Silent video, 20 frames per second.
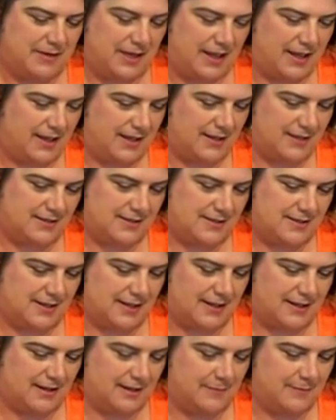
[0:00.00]
and
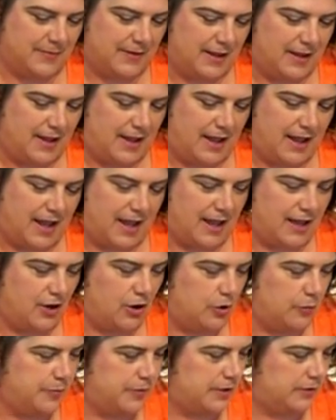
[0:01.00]
um, I
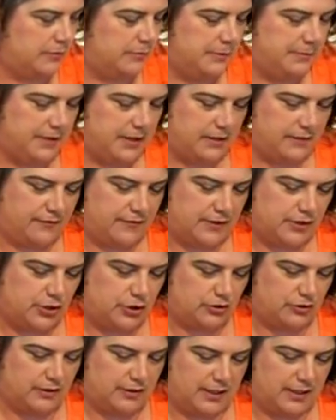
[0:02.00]
hope that it will be beneficial.